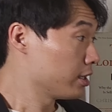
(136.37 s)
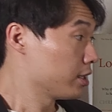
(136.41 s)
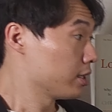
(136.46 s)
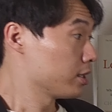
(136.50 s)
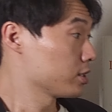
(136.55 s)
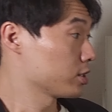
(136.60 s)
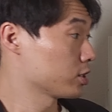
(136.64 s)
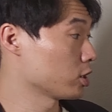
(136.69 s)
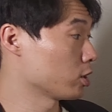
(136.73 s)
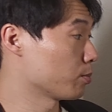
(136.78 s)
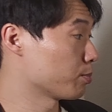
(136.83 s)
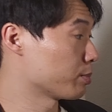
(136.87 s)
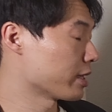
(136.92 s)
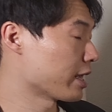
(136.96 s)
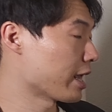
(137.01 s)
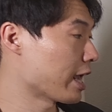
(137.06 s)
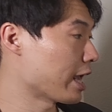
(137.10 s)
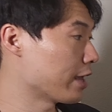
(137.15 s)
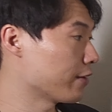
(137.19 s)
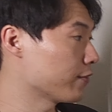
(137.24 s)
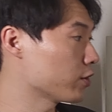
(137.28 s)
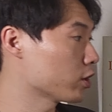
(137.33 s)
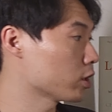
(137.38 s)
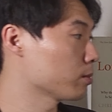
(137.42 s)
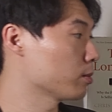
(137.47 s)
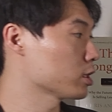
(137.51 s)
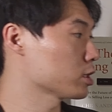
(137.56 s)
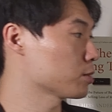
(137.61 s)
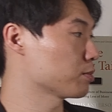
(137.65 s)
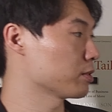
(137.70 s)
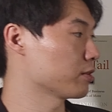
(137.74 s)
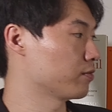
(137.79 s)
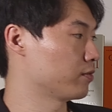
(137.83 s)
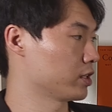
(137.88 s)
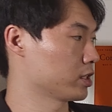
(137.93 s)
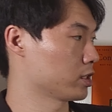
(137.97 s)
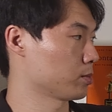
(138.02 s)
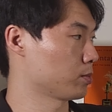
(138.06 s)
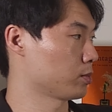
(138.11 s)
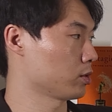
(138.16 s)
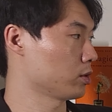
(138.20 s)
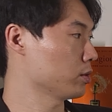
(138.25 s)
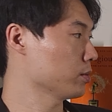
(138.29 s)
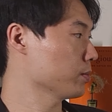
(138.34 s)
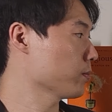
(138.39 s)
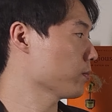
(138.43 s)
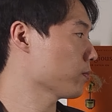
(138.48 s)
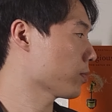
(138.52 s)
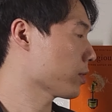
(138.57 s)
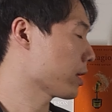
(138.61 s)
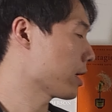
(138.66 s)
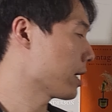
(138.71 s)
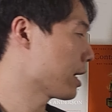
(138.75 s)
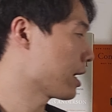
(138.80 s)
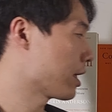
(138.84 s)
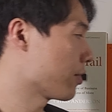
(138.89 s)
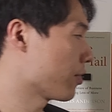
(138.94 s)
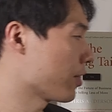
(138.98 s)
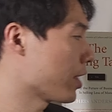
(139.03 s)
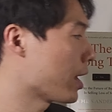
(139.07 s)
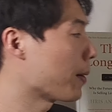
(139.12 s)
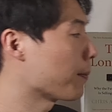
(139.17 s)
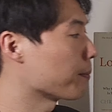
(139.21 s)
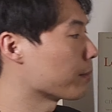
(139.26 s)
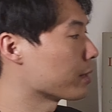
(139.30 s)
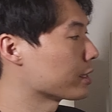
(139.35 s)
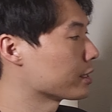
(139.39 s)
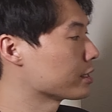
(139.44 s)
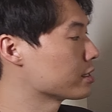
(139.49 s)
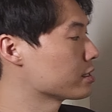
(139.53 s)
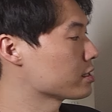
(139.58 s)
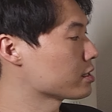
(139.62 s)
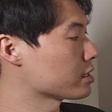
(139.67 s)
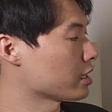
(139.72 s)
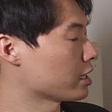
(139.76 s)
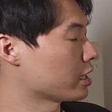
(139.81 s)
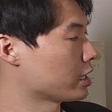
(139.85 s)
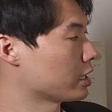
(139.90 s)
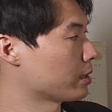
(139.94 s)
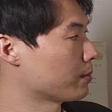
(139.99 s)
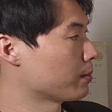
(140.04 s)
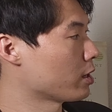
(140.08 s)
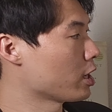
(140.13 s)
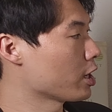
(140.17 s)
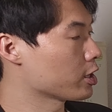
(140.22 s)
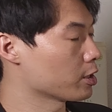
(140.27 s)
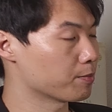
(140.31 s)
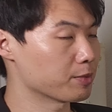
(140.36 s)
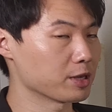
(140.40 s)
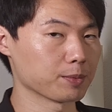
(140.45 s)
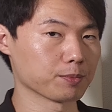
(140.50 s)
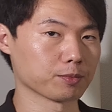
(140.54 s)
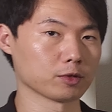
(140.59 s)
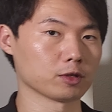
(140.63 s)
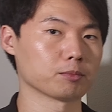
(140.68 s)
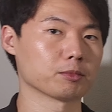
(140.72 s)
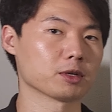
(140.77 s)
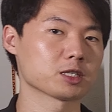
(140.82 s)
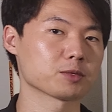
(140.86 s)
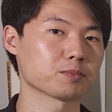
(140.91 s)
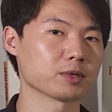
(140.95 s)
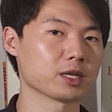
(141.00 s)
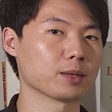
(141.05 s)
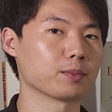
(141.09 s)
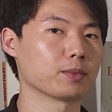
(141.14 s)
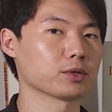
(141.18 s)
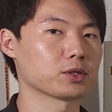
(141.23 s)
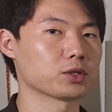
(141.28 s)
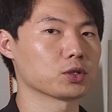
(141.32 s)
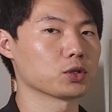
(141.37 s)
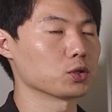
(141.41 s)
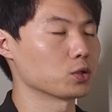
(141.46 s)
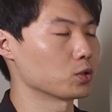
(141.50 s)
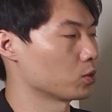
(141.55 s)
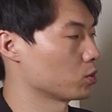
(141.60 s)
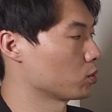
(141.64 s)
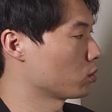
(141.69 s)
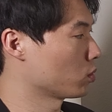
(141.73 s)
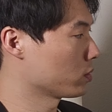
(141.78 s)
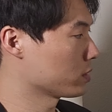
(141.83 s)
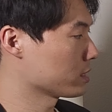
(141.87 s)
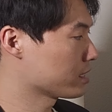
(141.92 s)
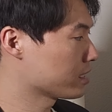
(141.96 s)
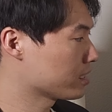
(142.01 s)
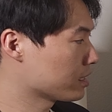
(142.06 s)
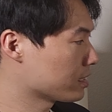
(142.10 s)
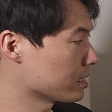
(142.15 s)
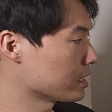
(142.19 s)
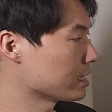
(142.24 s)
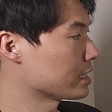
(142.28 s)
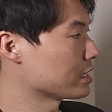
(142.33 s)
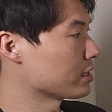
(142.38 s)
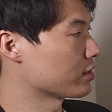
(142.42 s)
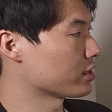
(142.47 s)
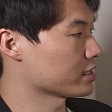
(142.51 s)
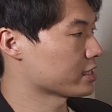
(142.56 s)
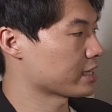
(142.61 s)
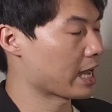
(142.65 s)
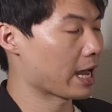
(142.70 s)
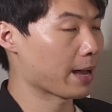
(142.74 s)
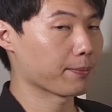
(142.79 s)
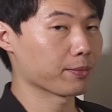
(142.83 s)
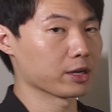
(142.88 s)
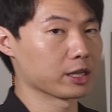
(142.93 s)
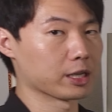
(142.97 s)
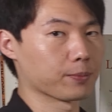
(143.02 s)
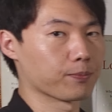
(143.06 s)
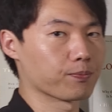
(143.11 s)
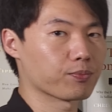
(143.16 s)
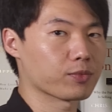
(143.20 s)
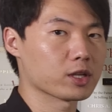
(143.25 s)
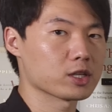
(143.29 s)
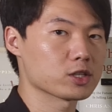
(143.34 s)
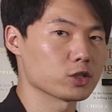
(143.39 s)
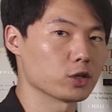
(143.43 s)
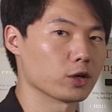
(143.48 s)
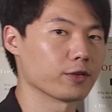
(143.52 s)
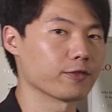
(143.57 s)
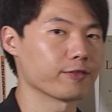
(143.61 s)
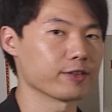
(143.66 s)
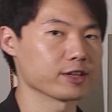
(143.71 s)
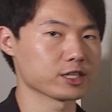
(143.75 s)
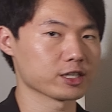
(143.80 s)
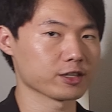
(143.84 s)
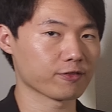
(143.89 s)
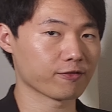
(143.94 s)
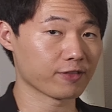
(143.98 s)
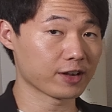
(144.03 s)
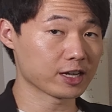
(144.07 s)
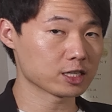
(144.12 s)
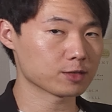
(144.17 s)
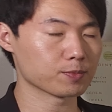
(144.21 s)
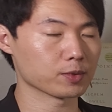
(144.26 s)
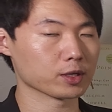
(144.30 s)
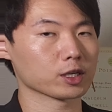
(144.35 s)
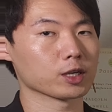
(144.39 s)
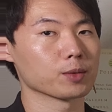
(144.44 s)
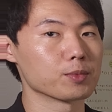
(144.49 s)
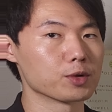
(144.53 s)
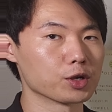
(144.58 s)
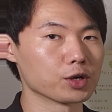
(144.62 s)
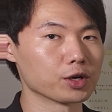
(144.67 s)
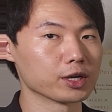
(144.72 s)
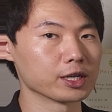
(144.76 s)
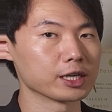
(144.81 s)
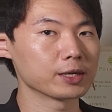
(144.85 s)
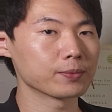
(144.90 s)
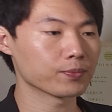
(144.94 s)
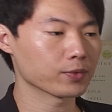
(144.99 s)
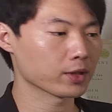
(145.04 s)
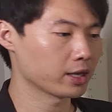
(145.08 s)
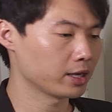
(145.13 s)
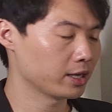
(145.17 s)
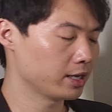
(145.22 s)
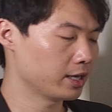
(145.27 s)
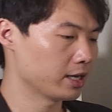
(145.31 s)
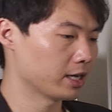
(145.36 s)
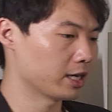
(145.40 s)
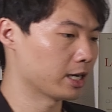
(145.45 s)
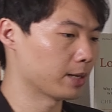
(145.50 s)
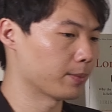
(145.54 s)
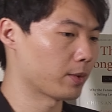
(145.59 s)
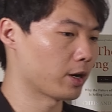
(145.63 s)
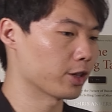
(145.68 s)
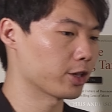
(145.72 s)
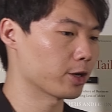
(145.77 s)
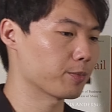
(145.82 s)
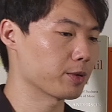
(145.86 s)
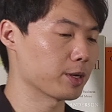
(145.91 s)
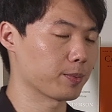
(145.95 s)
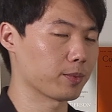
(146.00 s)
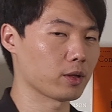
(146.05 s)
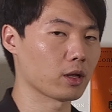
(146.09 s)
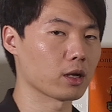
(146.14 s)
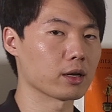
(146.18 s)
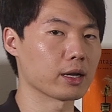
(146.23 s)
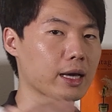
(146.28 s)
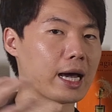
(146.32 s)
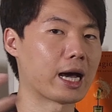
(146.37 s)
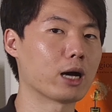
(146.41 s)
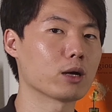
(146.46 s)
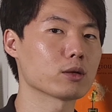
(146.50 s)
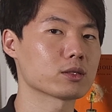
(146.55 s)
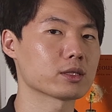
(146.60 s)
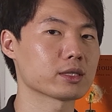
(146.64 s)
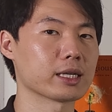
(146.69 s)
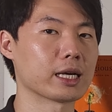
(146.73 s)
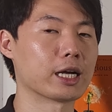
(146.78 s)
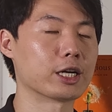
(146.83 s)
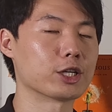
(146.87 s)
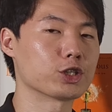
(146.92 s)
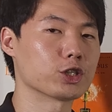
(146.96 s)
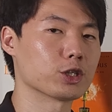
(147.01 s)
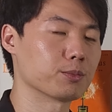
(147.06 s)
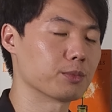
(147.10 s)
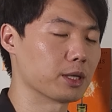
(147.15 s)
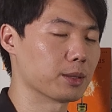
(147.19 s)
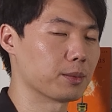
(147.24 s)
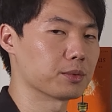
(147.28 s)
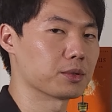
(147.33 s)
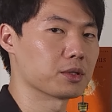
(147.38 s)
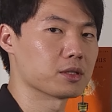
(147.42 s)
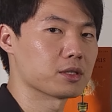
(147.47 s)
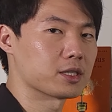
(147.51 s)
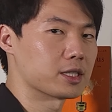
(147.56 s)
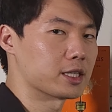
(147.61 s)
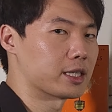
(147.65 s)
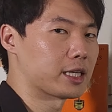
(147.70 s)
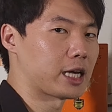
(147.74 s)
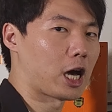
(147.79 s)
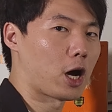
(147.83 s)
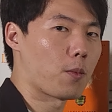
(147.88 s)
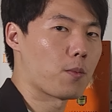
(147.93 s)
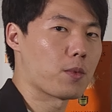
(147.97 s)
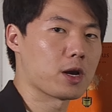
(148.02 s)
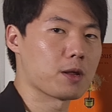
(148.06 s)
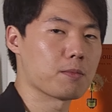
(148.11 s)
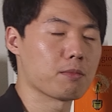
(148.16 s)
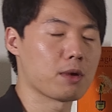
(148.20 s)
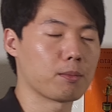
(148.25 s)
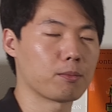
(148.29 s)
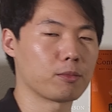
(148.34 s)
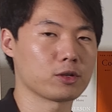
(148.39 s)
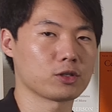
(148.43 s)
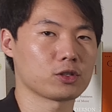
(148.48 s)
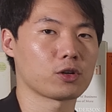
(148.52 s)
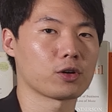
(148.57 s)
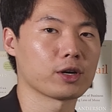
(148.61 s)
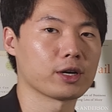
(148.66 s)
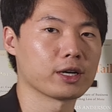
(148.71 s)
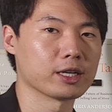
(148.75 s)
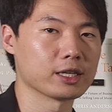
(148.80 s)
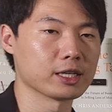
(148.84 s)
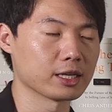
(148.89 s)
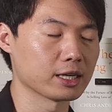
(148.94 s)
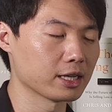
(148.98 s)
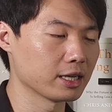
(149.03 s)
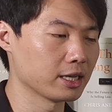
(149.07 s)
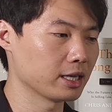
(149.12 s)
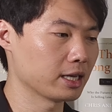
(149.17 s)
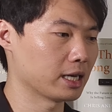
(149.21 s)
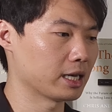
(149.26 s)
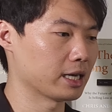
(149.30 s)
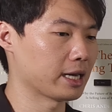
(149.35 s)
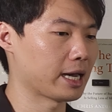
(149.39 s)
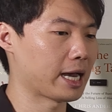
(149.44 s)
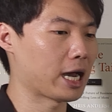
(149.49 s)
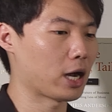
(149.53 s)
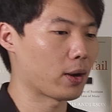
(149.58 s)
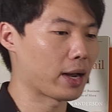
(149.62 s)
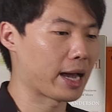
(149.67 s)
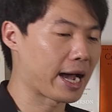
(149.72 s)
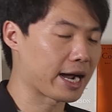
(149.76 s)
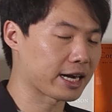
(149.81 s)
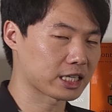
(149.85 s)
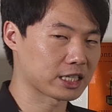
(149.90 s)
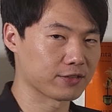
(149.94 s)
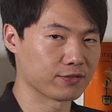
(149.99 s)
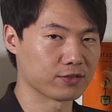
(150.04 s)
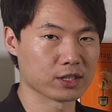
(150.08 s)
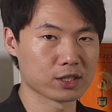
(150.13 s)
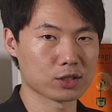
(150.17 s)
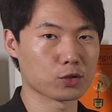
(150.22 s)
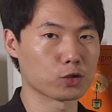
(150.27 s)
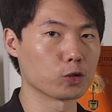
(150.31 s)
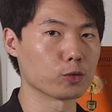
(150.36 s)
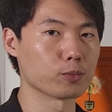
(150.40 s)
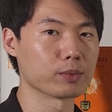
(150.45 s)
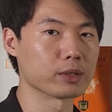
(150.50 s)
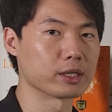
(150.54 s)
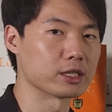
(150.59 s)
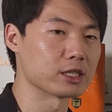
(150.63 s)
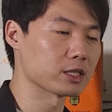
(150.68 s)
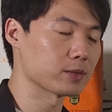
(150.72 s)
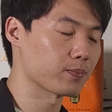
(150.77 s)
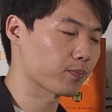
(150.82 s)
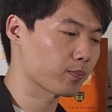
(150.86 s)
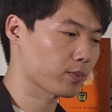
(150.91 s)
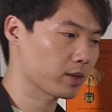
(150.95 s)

So behavior must be visible, and that means other people must be able to see this happening. So if it's a Facebook community, other people on the outside should be able to see how many members are in it, how active this group is.